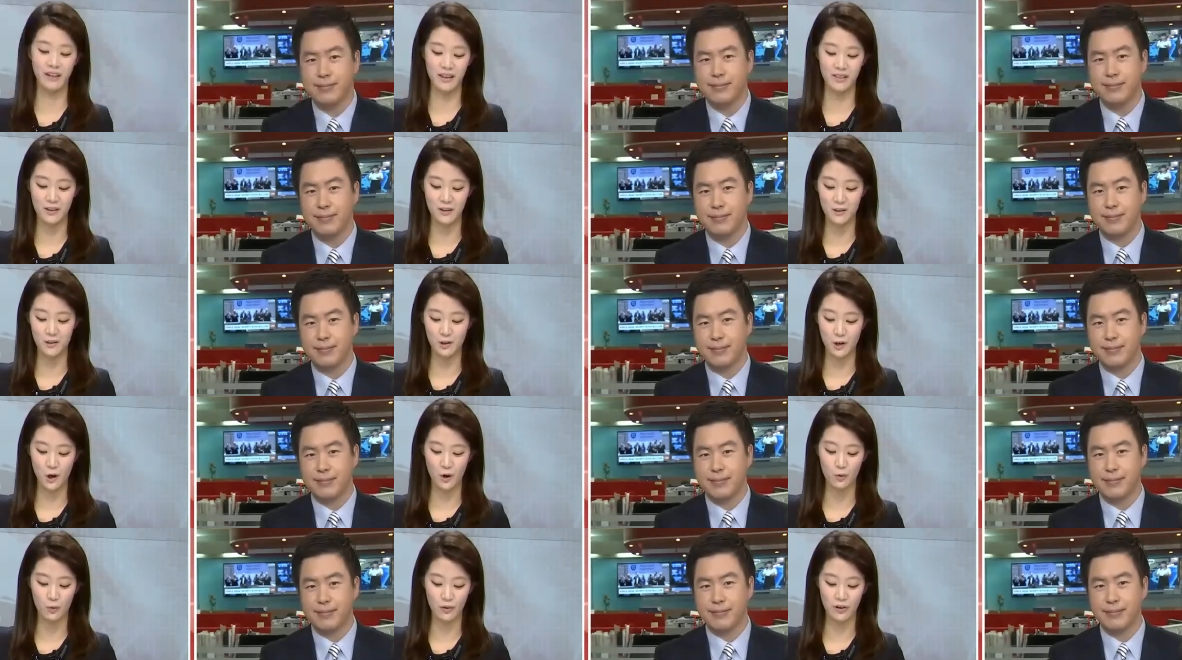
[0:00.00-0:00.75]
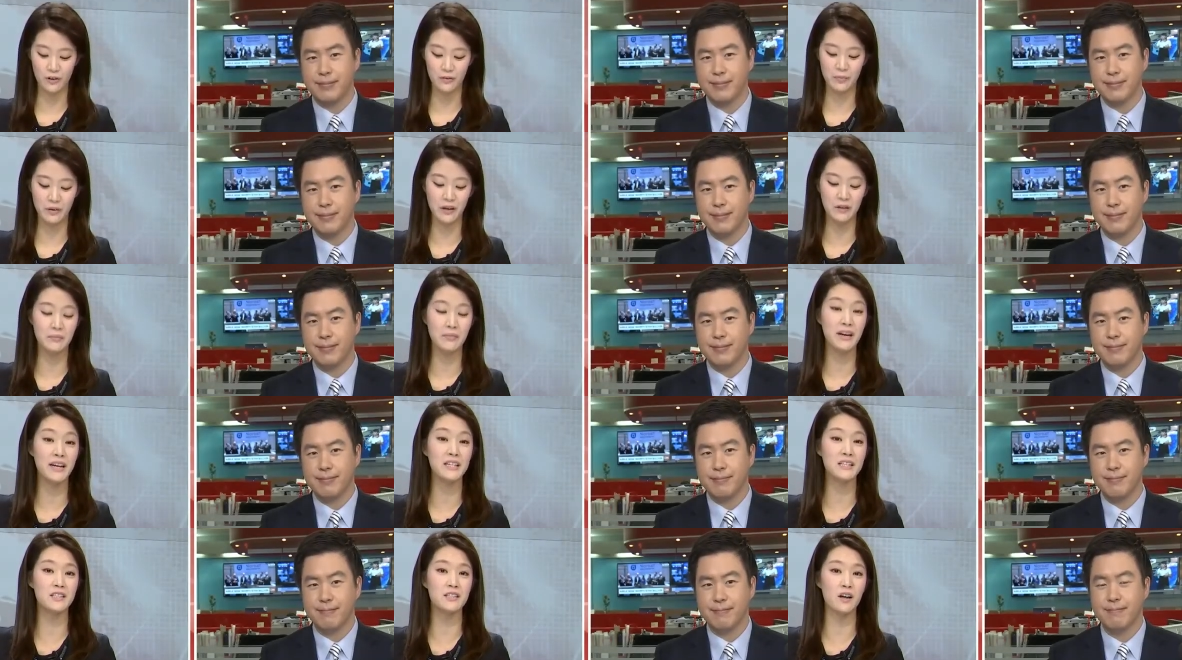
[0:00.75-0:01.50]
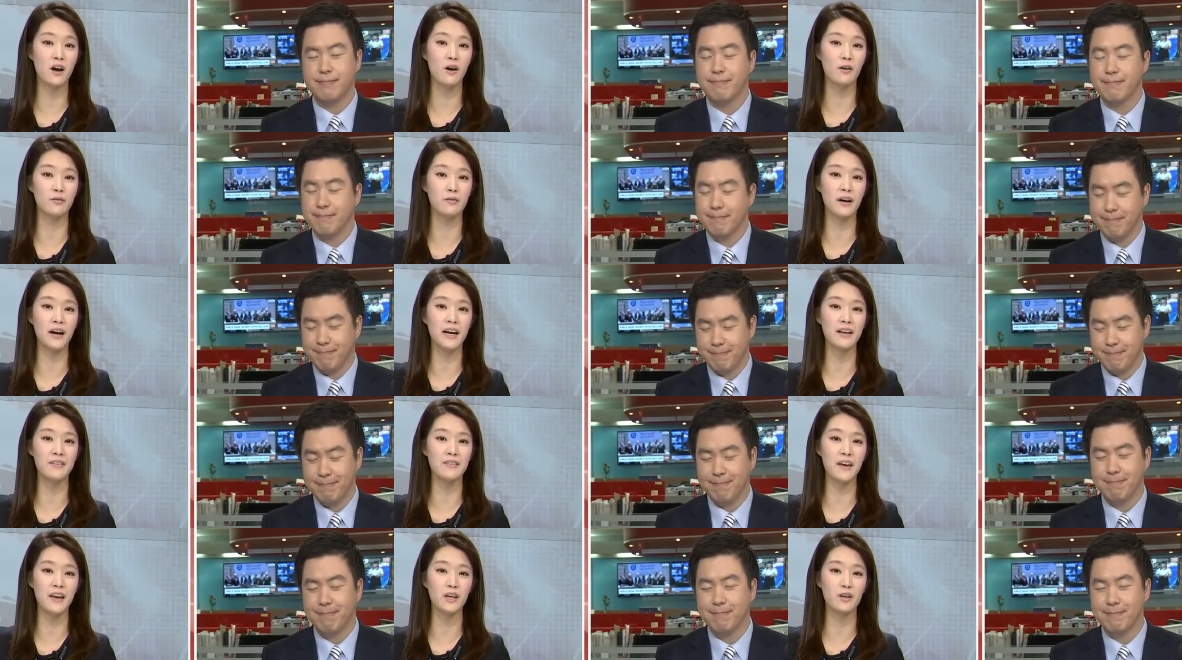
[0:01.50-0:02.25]
Speaker 1: the show will be missed. All right,
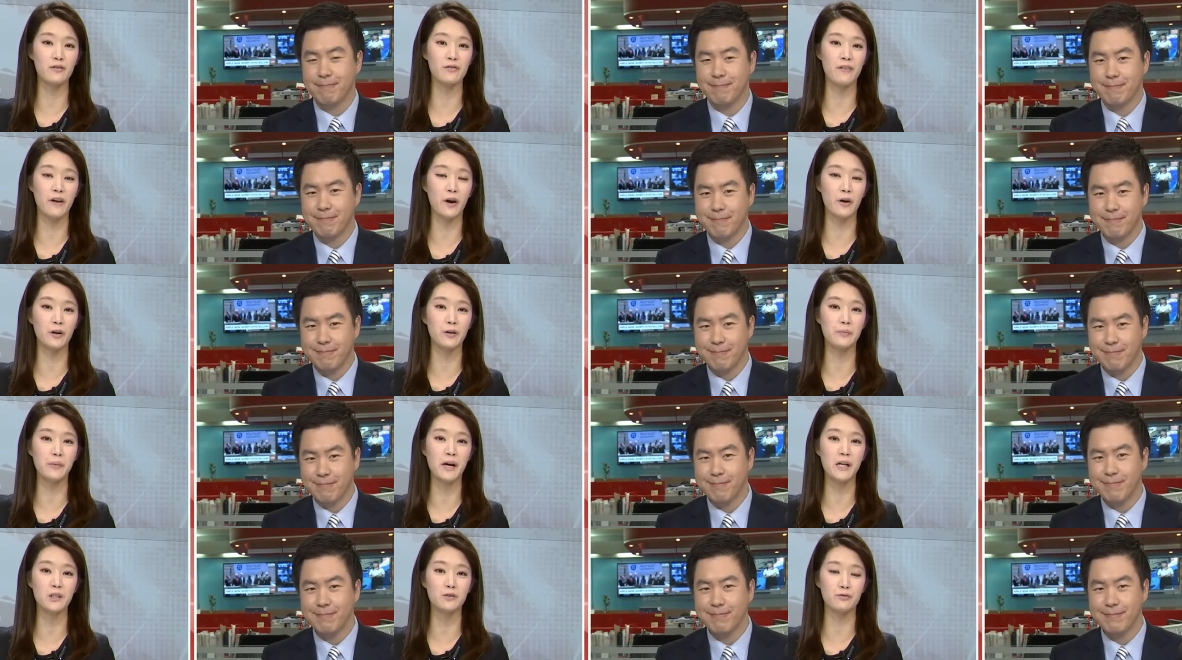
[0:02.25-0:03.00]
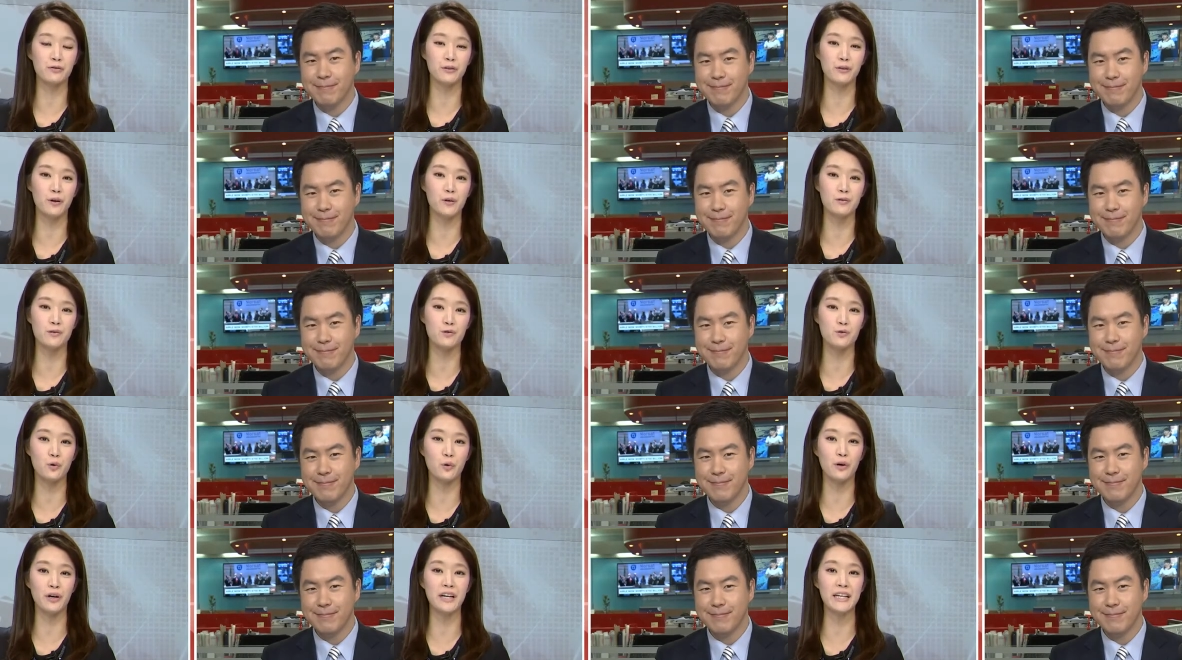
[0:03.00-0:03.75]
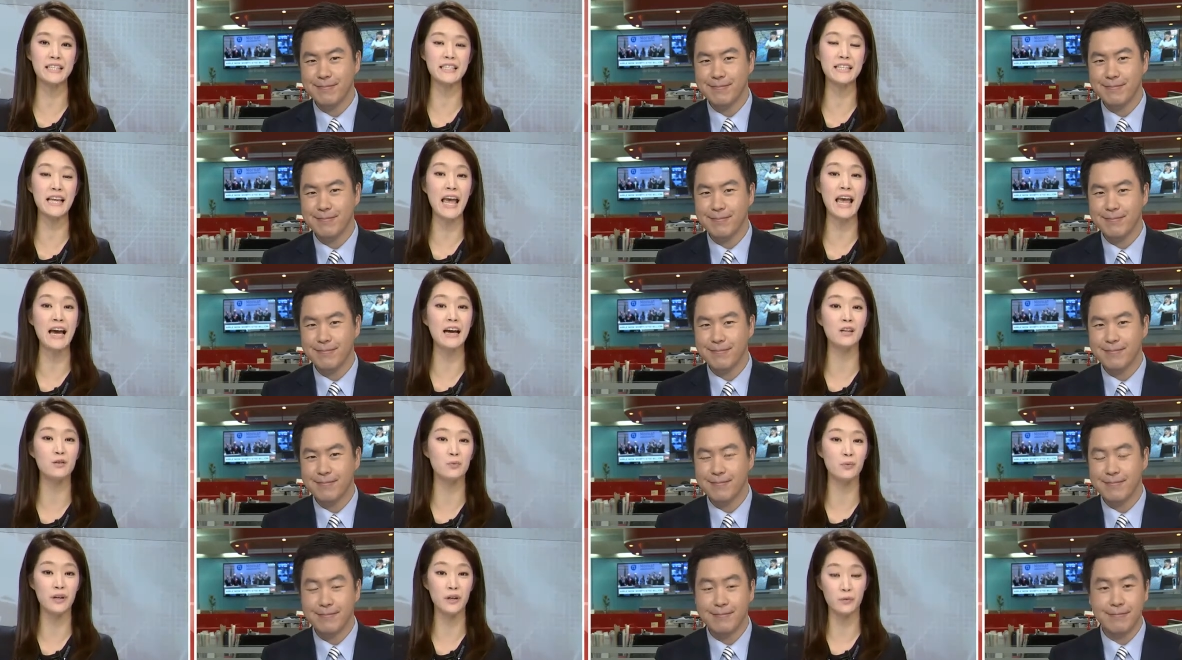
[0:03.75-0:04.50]
thank you very much for those stories, and we
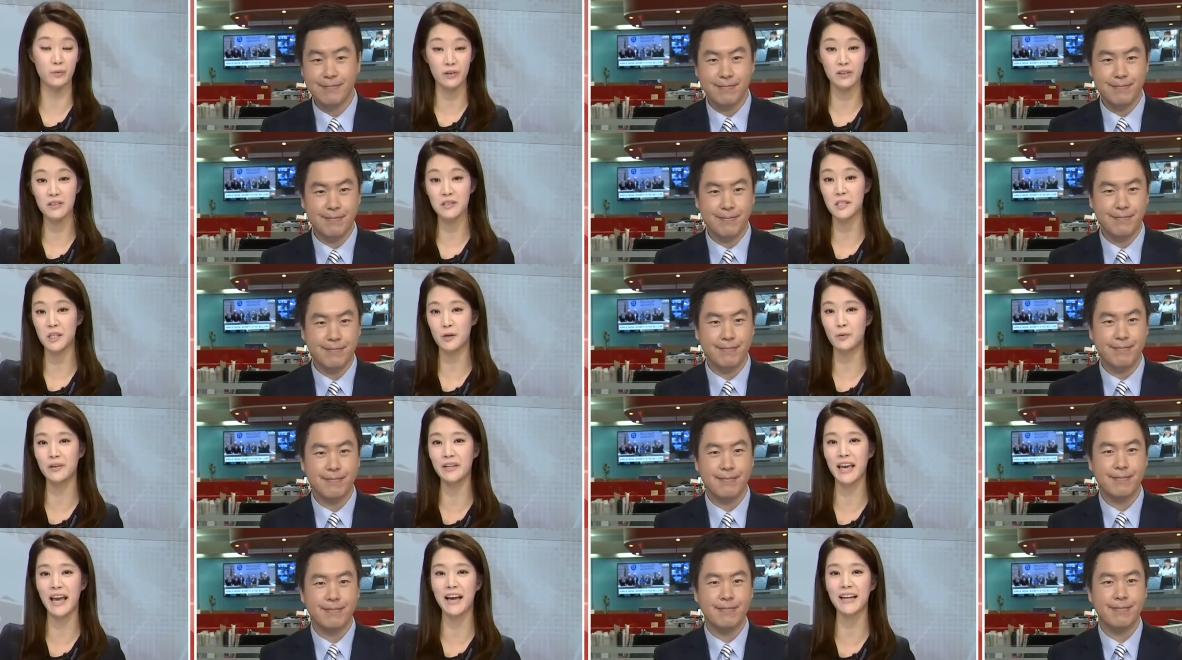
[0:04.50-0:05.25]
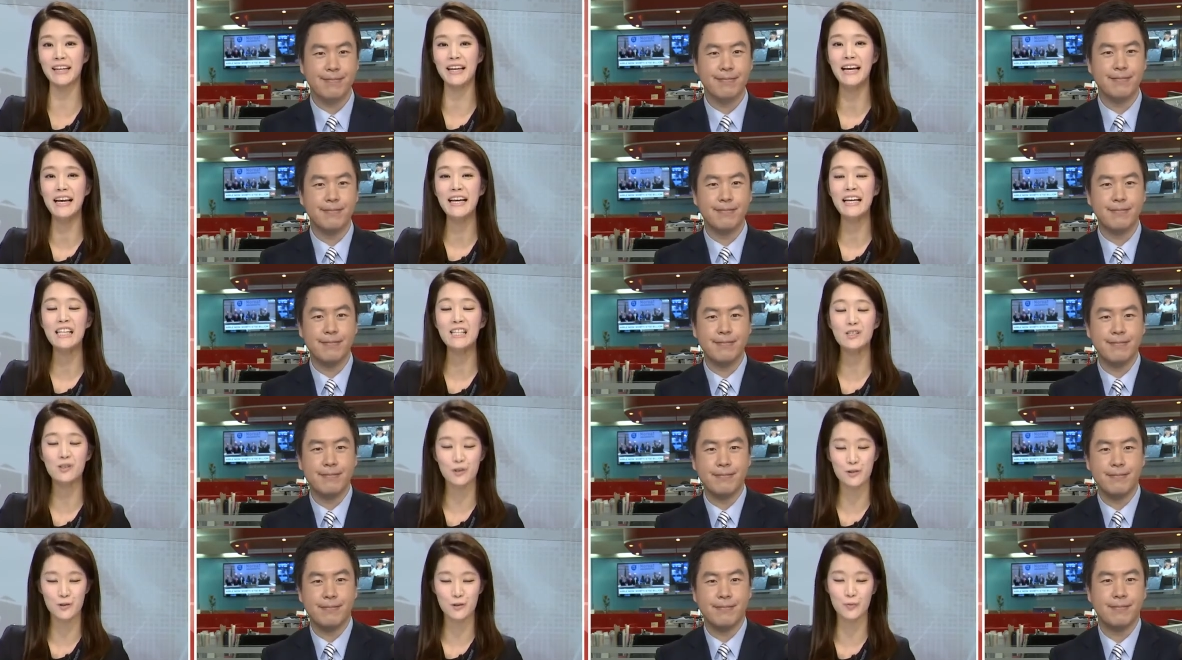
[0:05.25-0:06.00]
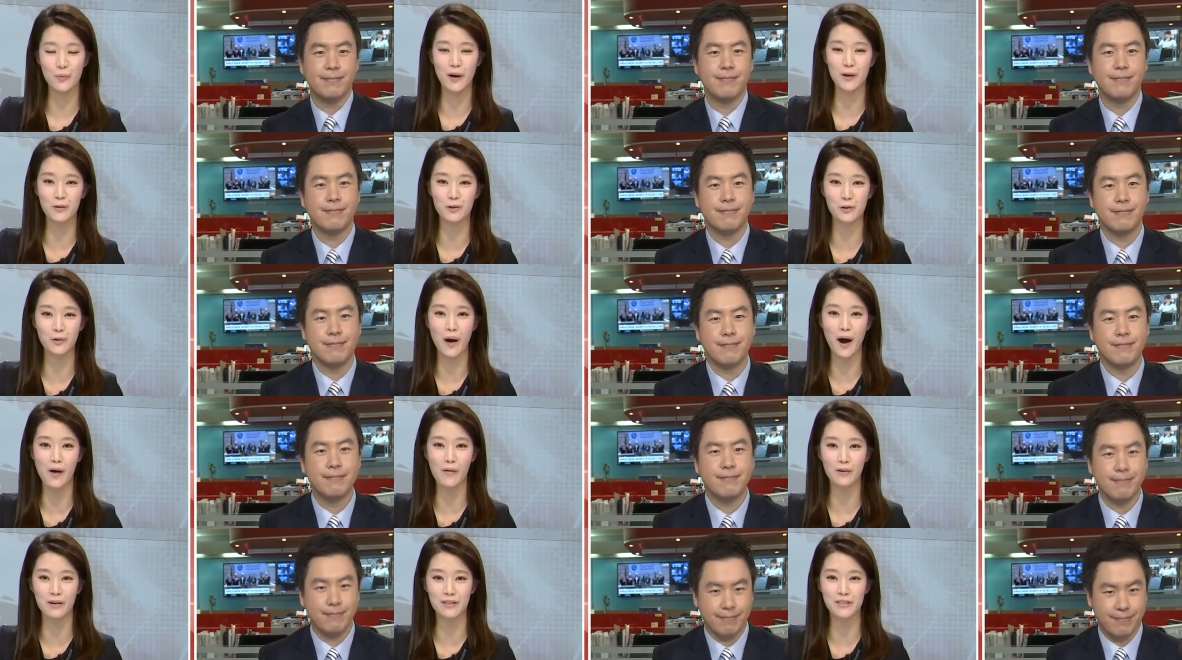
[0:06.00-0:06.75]
will see you again in just about two
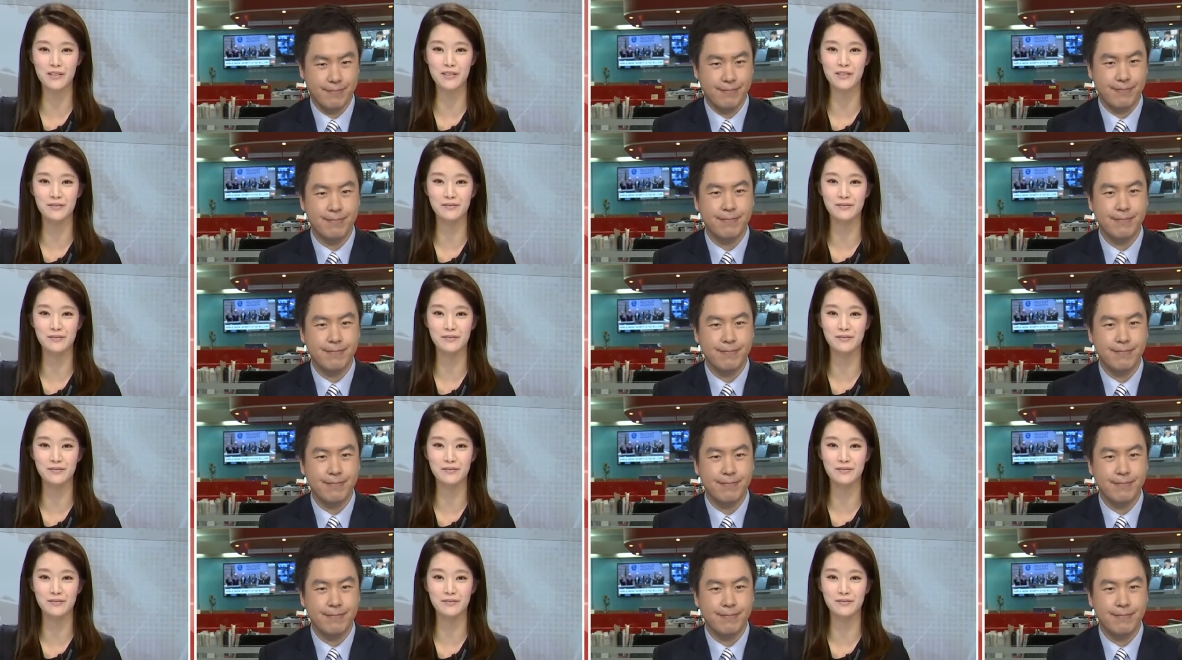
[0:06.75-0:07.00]
hours.